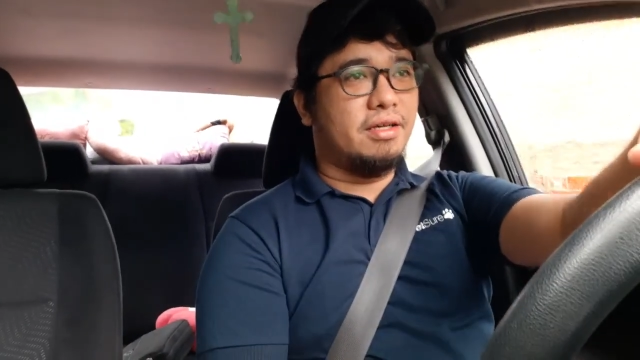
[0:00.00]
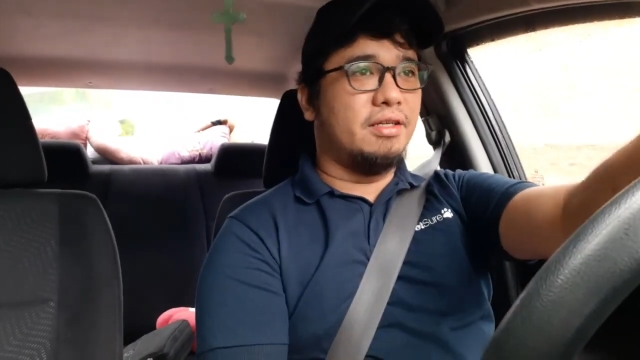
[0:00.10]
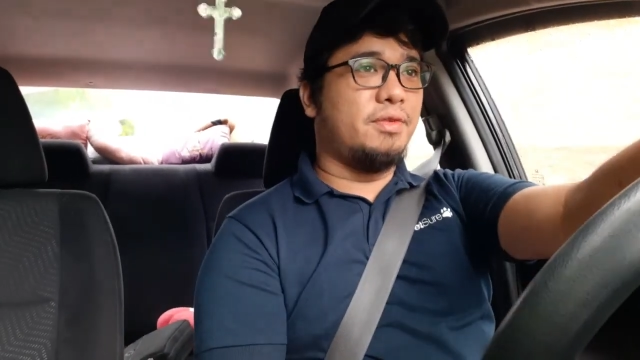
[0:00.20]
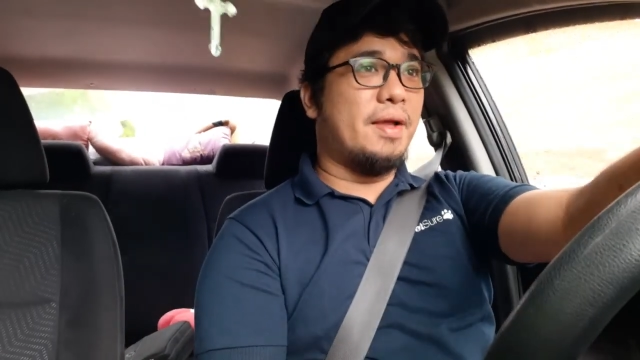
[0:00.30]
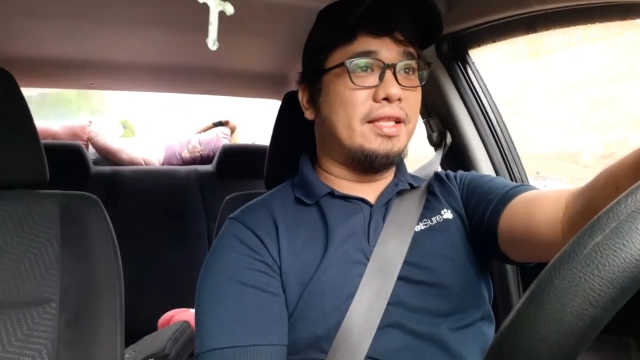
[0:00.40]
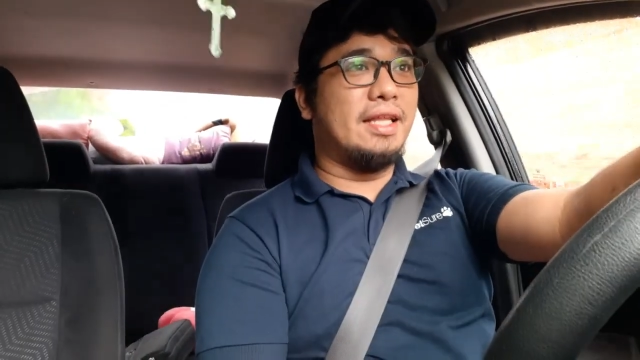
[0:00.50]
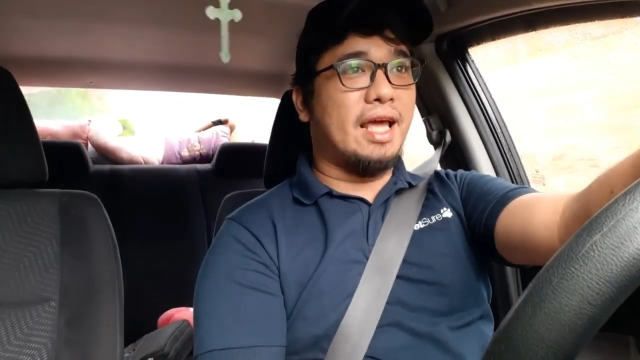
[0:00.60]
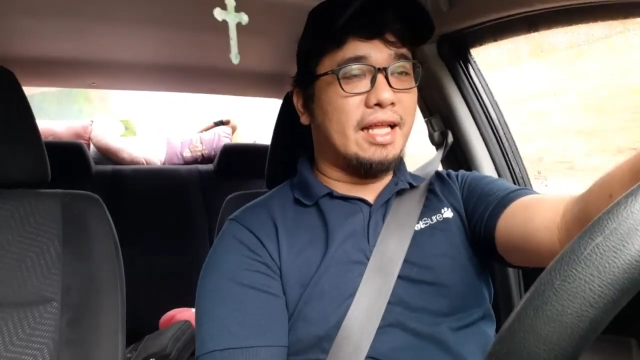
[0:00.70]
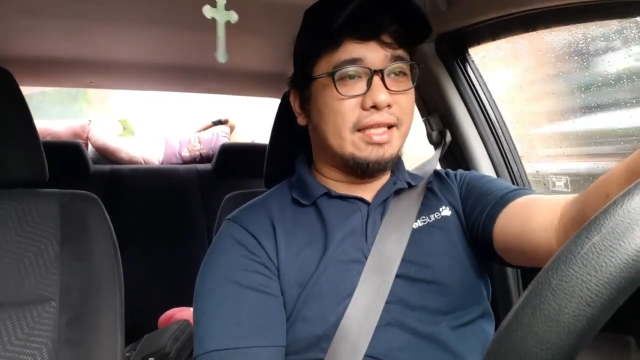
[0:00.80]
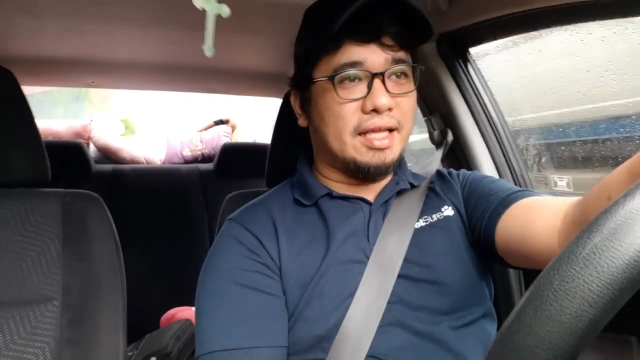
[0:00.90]
of
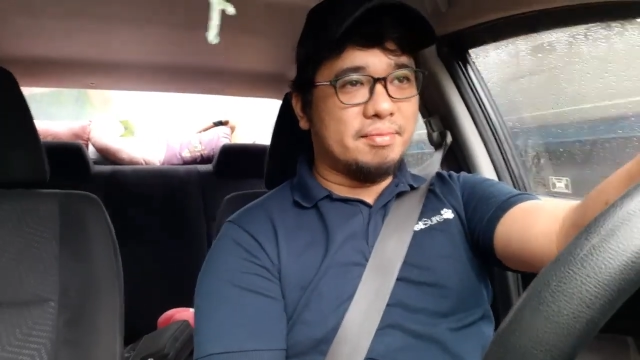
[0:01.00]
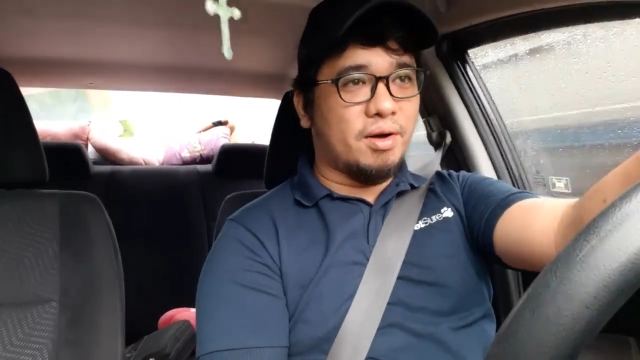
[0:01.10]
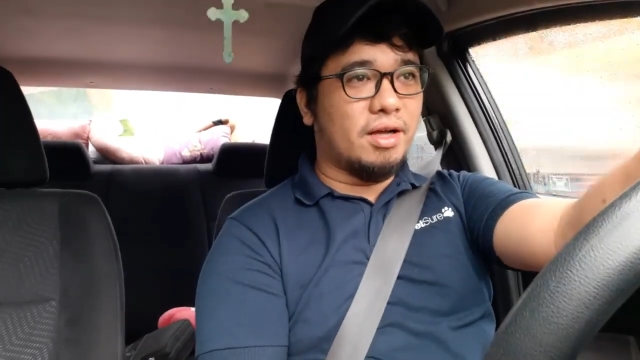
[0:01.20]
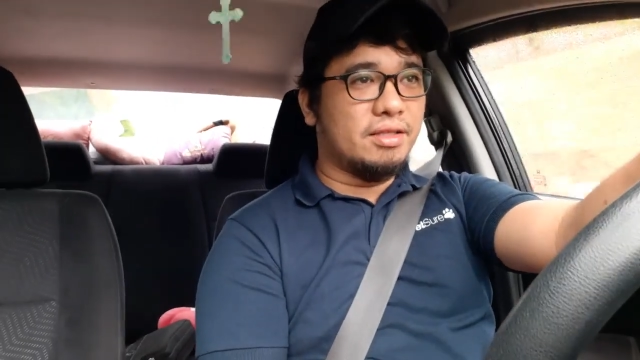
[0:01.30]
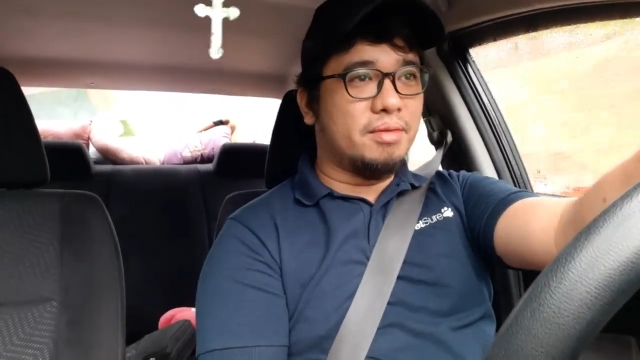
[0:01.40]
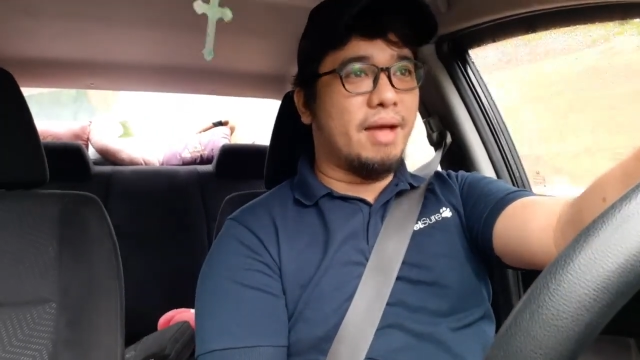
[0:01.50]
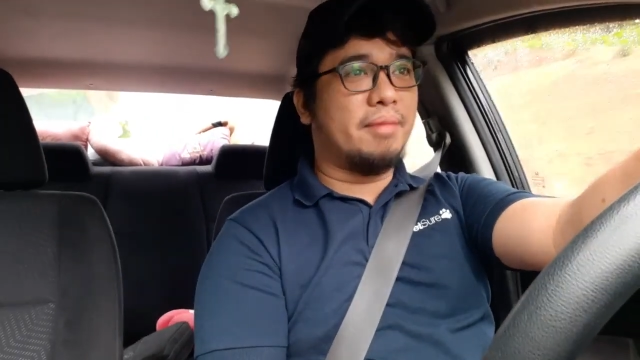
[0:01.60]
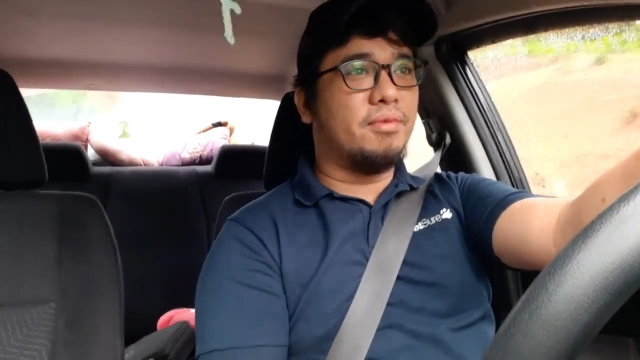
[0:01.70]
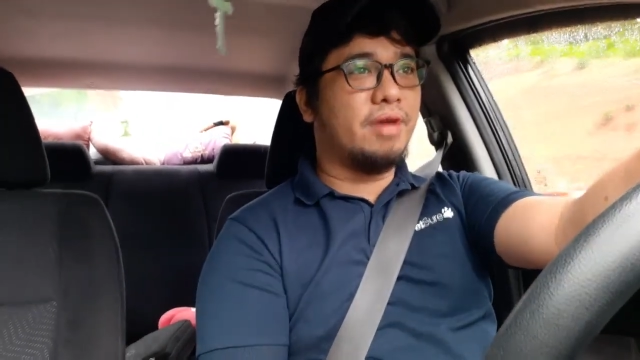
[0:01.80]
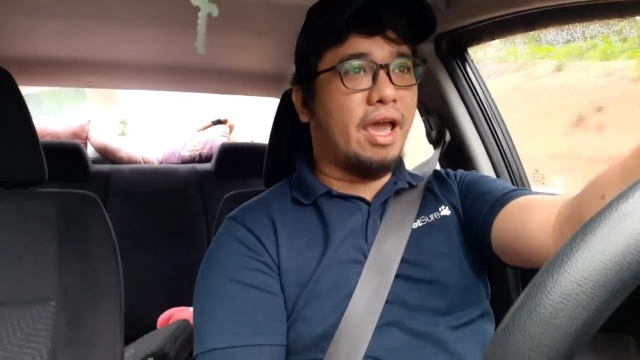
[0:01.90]
2019 model
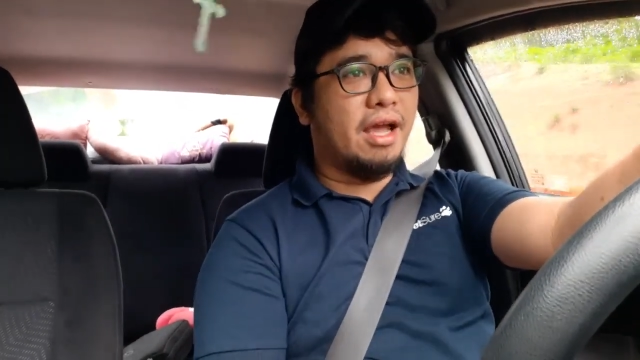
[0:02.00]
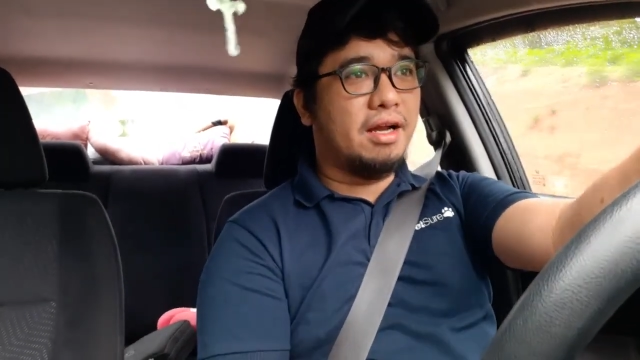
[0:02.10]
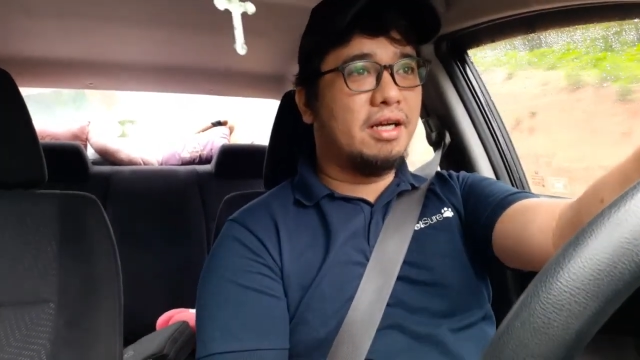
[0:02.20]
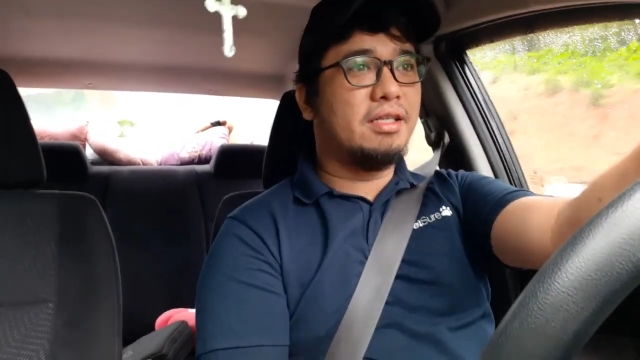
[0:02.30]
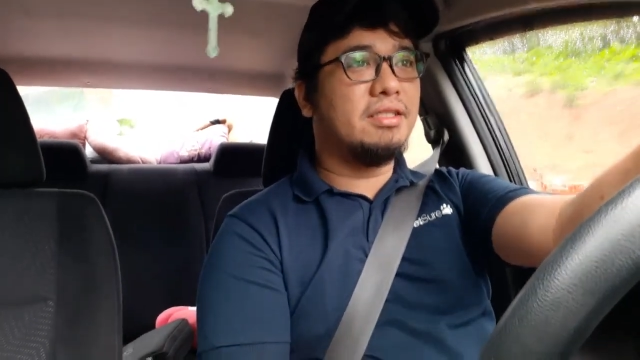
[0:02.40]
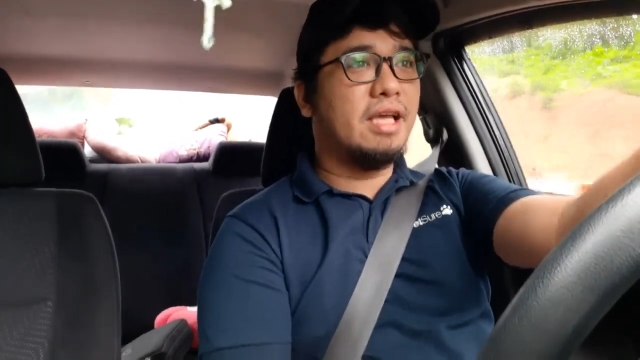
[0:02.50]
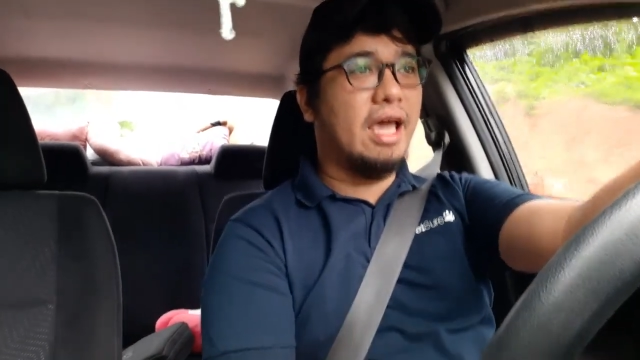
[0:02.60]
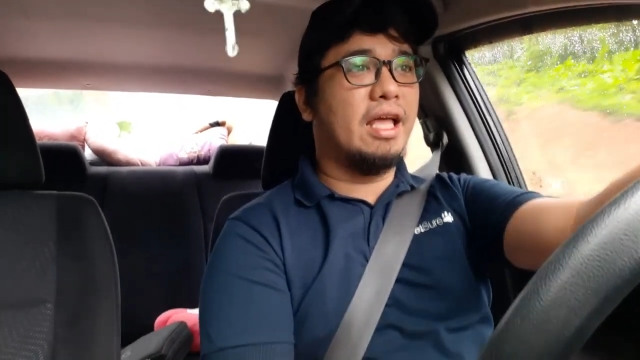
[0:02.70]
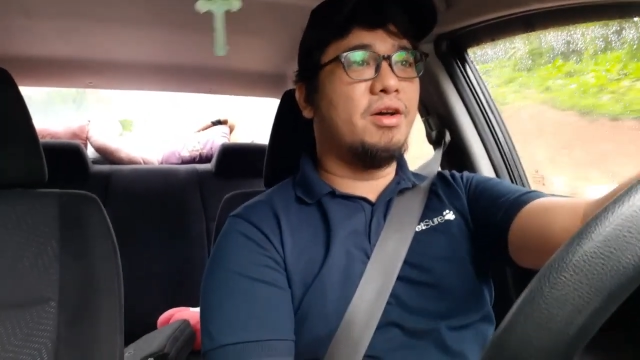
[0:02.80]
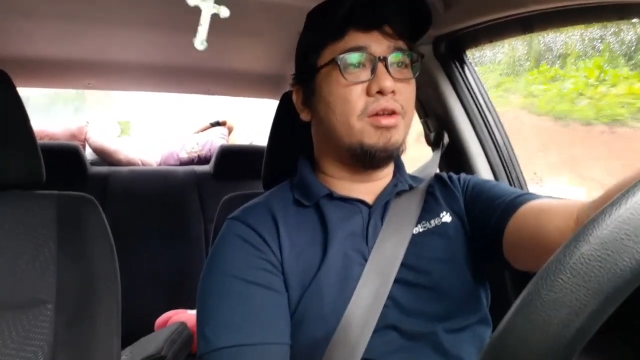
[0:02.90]
MacBook Airs,
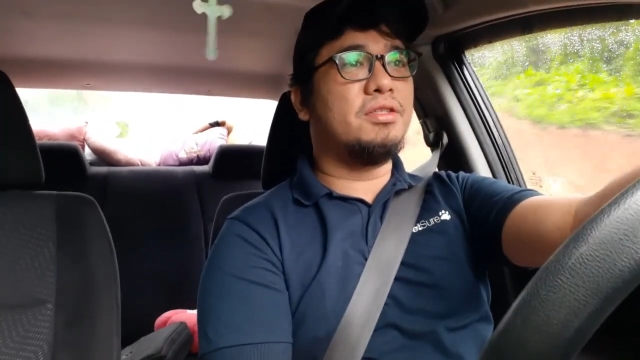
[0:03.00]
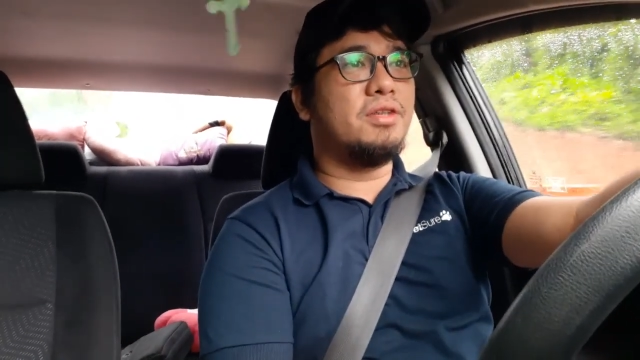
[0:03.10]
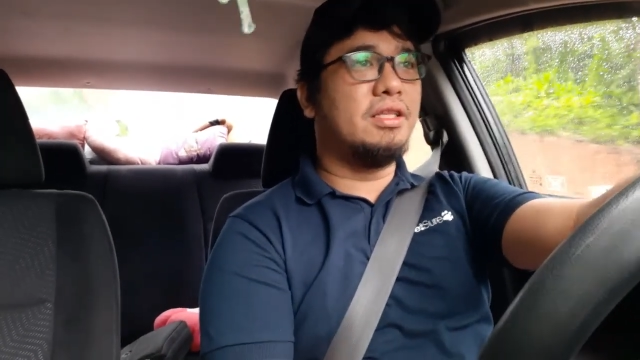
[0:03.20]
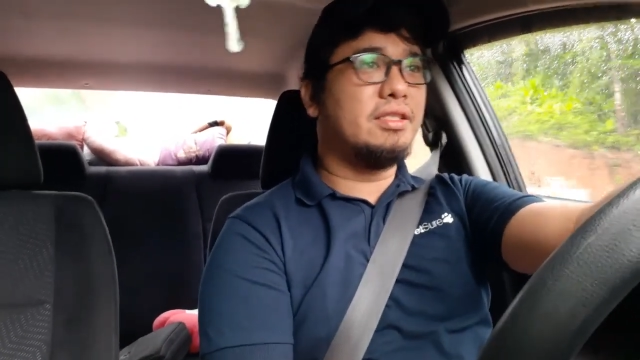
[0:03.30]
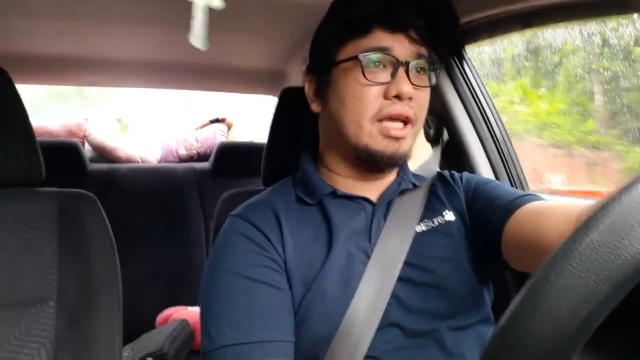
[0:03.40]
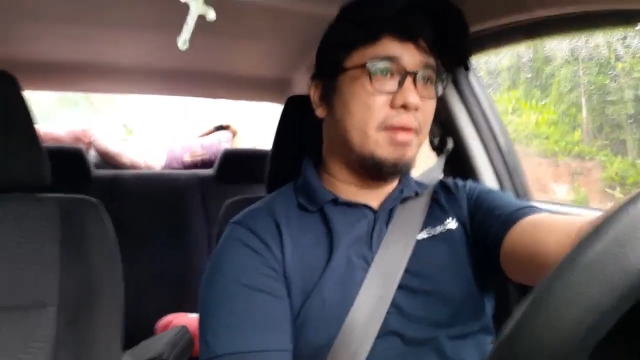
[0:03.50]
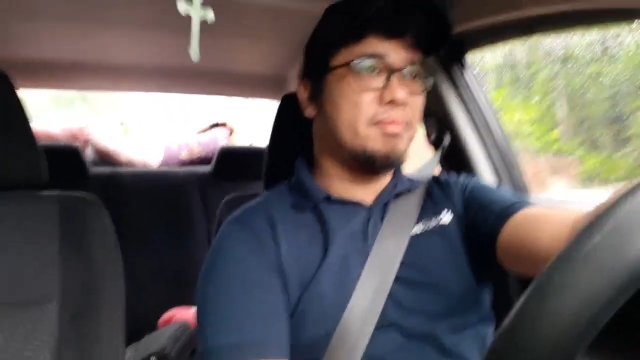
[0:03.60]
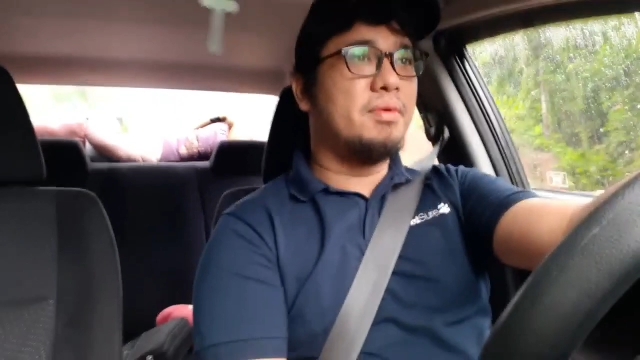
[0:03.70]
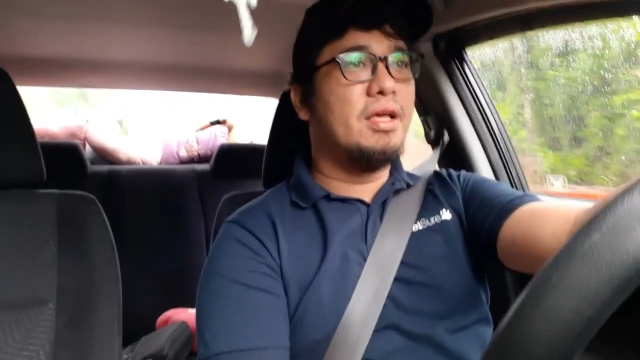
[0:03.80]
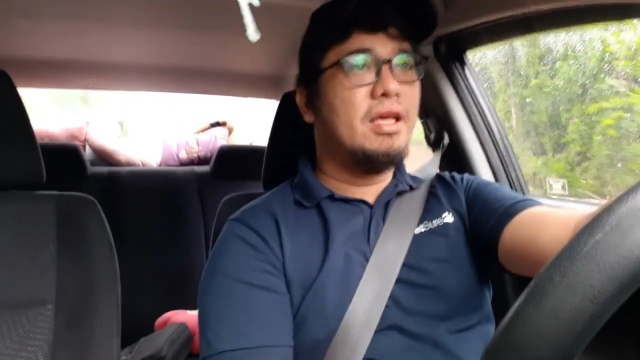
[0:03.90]
and also the same